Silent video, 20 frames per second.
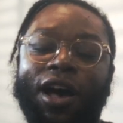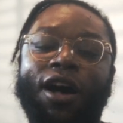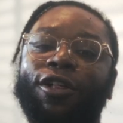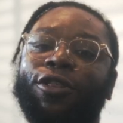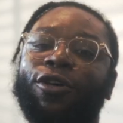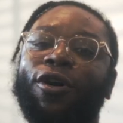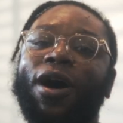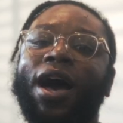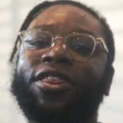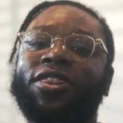
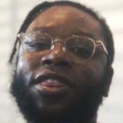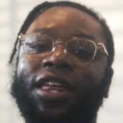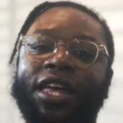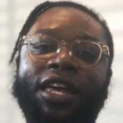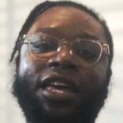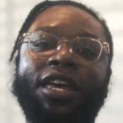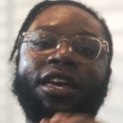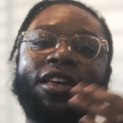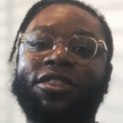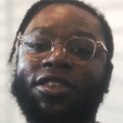Although I
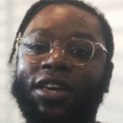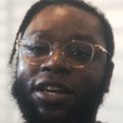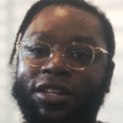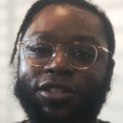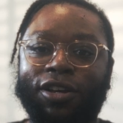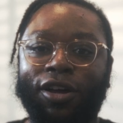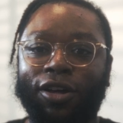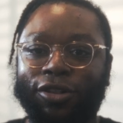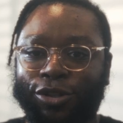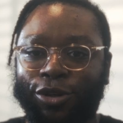think ETH
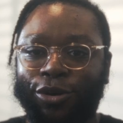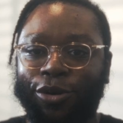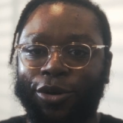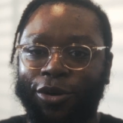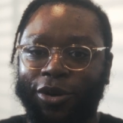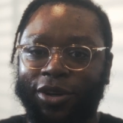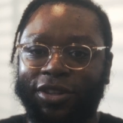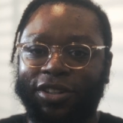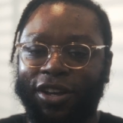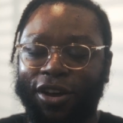is also
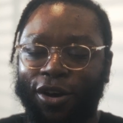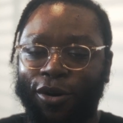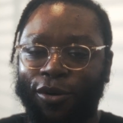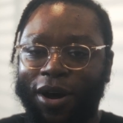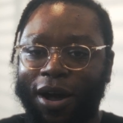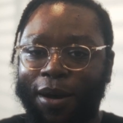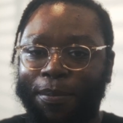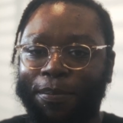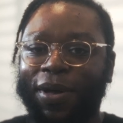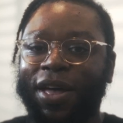going to go
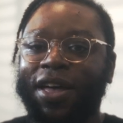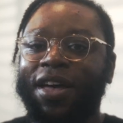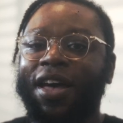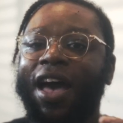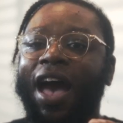up.